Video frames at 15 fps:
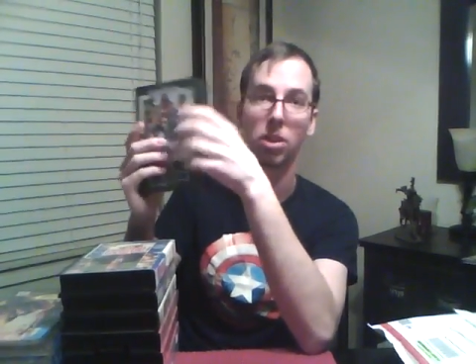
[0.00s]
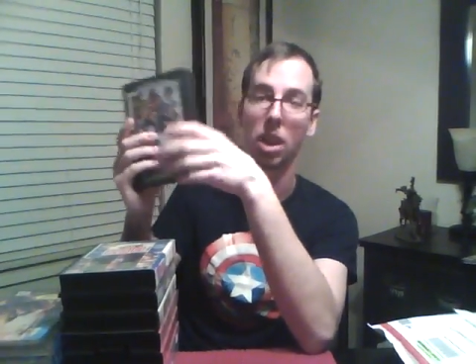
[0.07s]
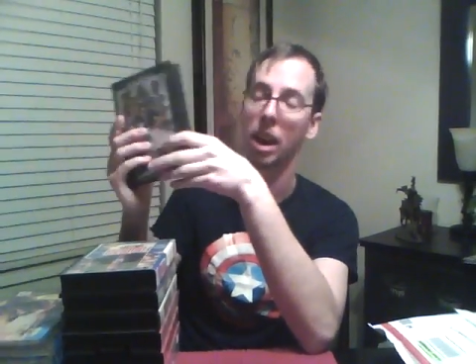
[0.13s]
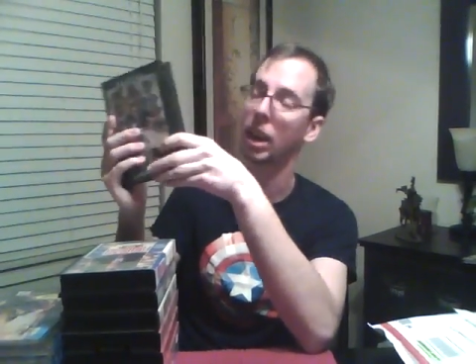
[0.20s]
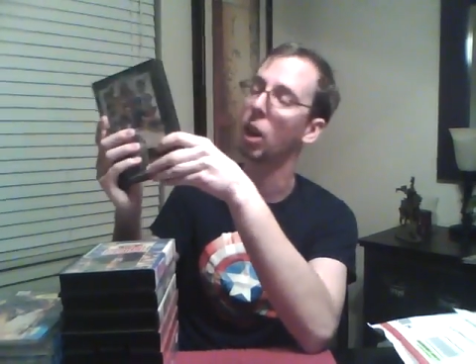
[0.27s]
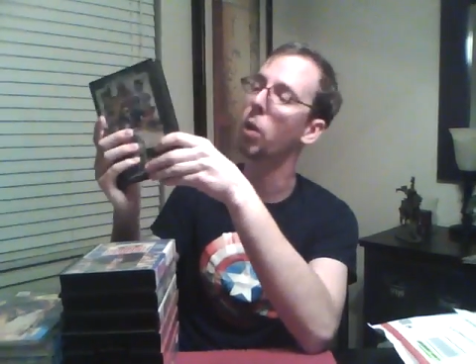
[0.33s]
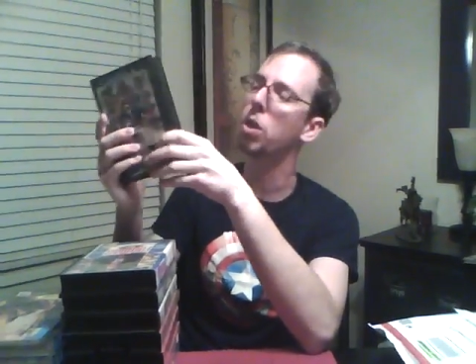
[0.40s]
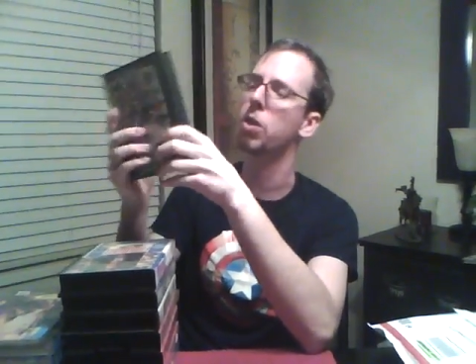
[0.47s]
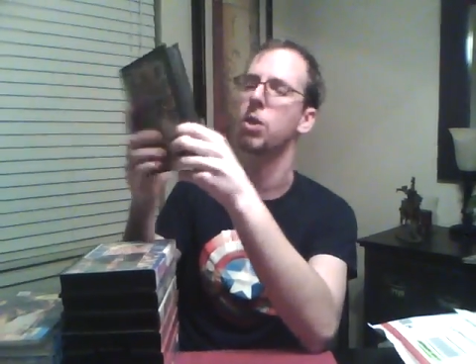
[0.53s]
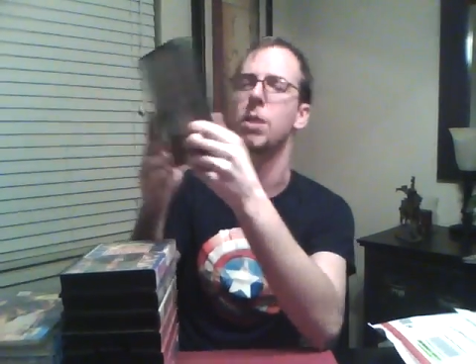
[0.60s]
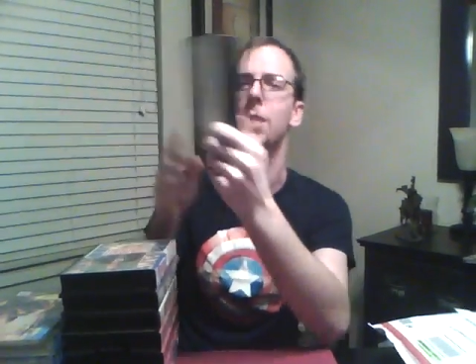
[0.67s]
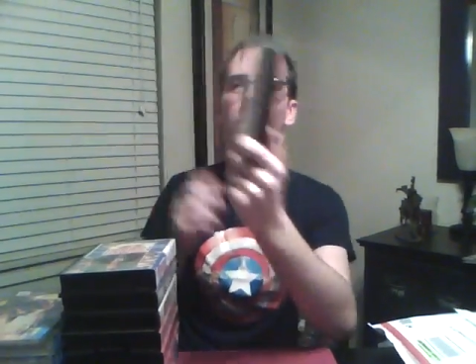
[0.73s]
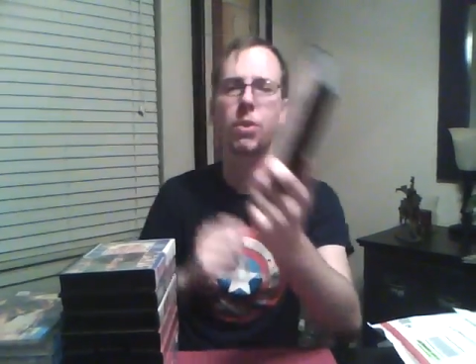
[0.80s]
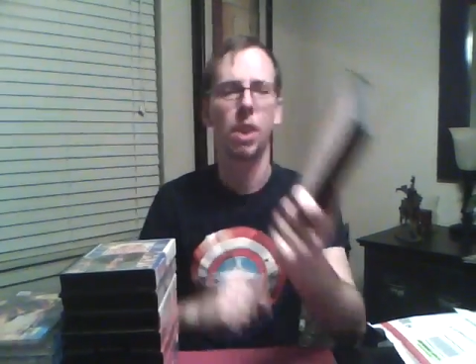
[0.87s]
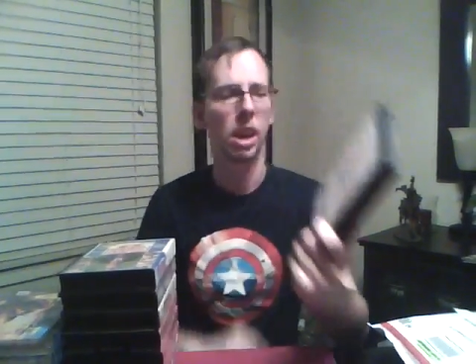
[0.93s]
And I can always seem
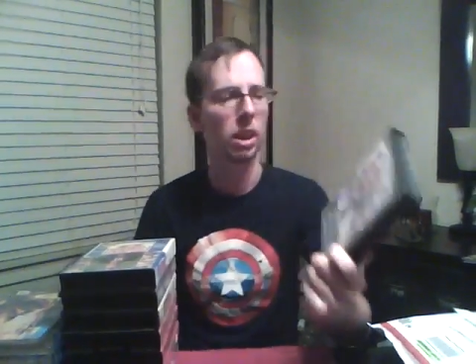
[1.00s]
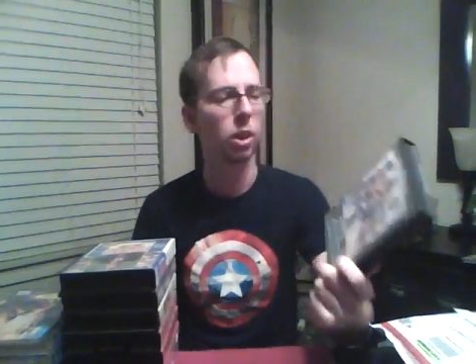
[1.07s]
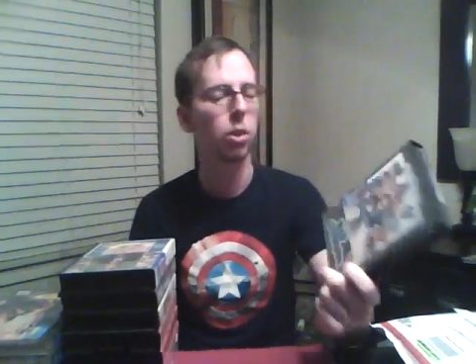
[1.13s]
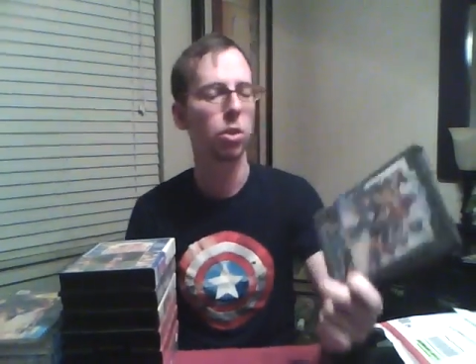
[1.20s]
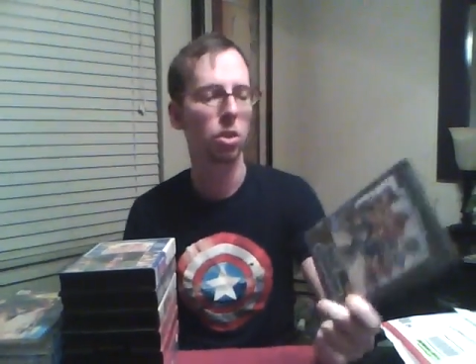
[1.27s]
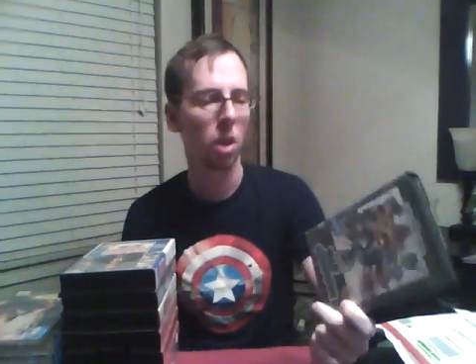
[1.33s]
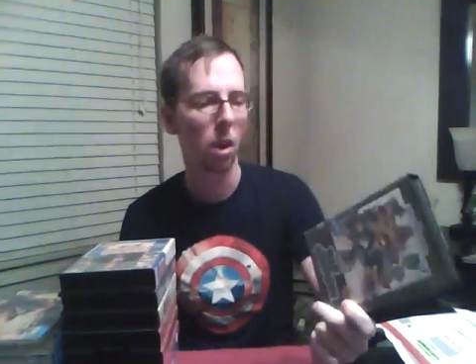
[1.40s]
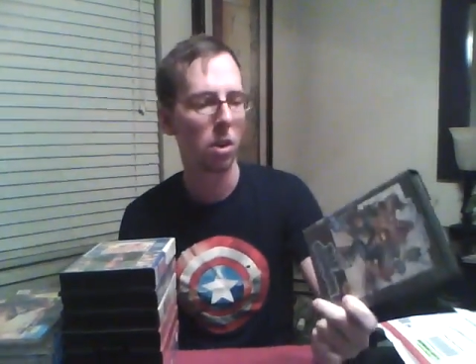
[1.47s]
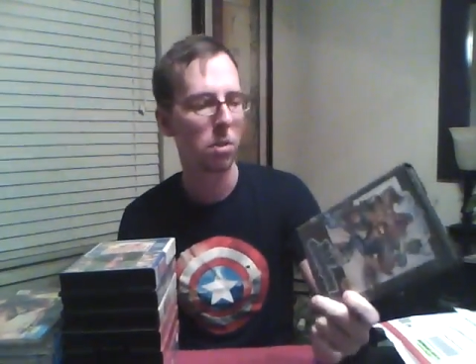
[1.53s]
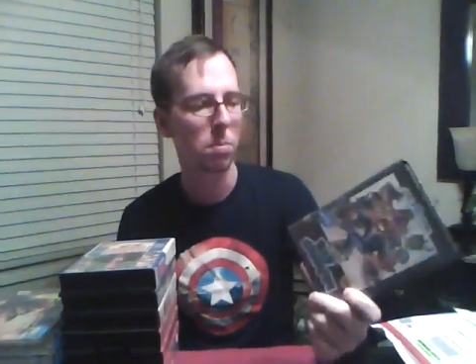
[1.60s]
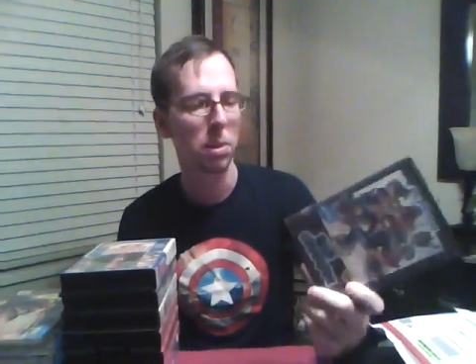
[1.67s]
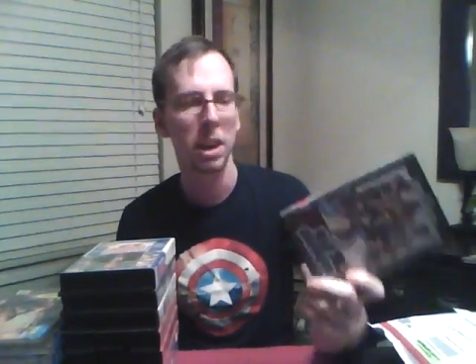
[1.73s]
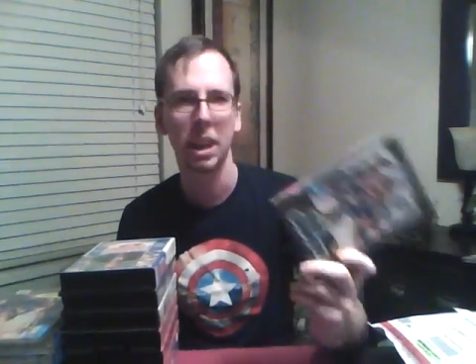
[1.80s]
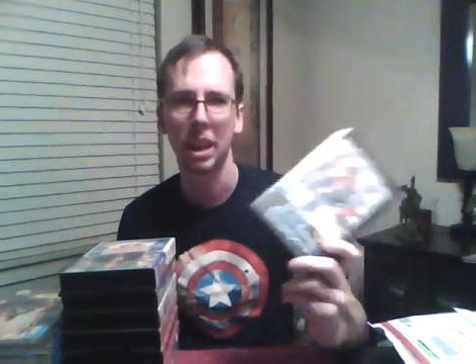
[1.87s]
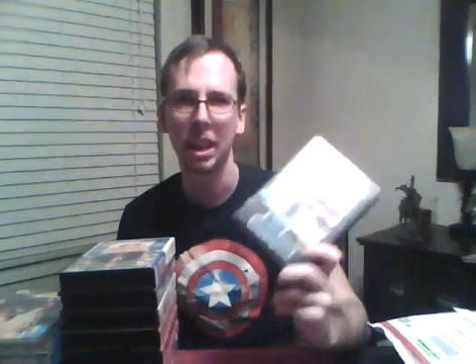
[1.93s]
to find loose cards
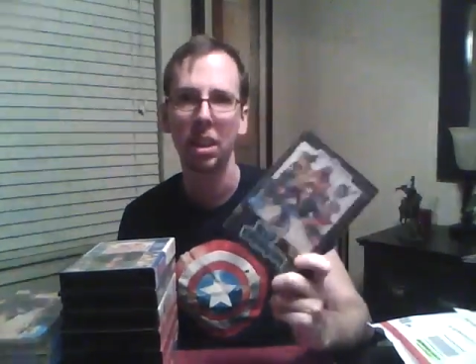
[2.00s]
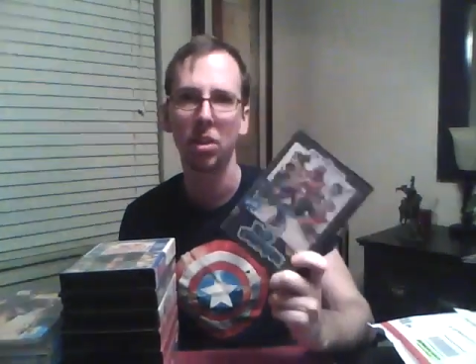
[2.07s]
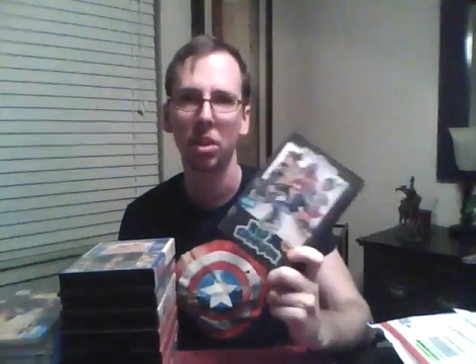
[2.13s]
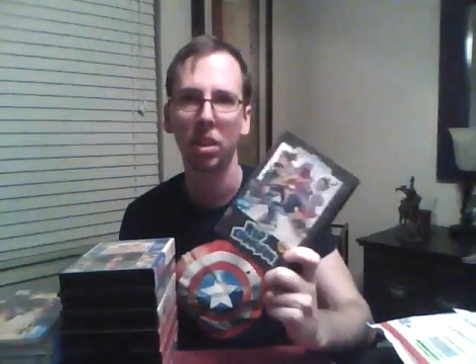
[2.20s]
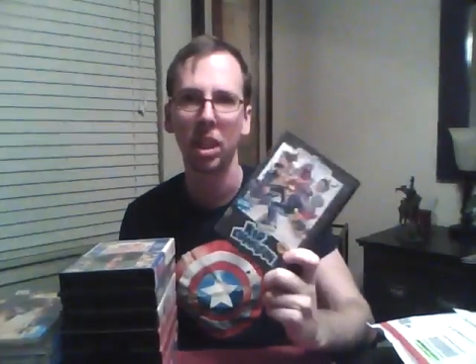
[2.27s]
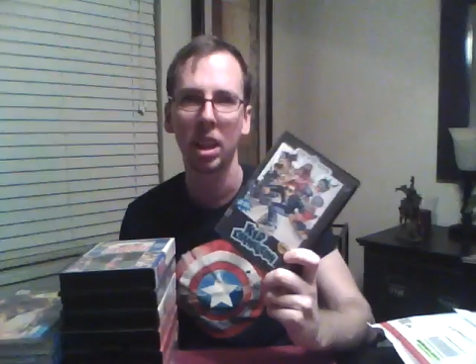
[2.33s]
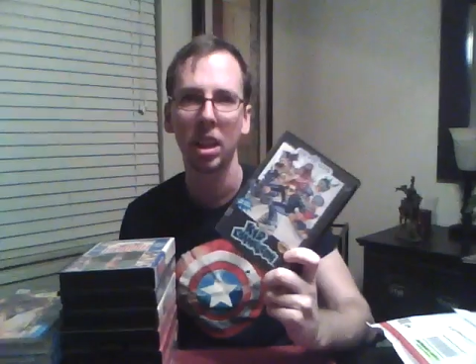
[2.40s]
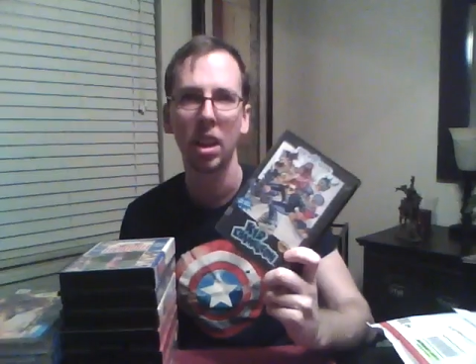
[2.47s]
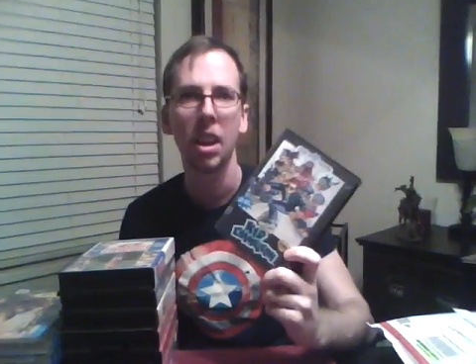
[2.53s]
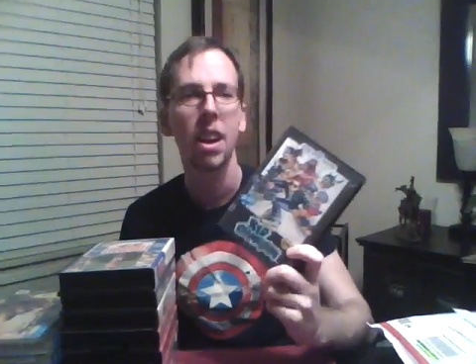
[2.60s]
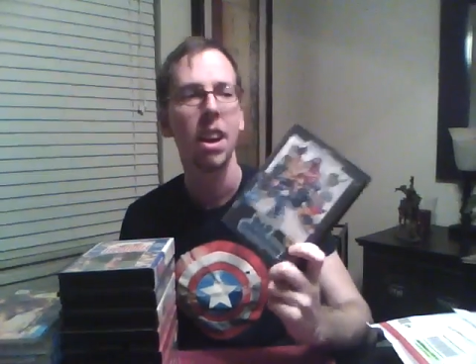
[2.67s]
pretty easily.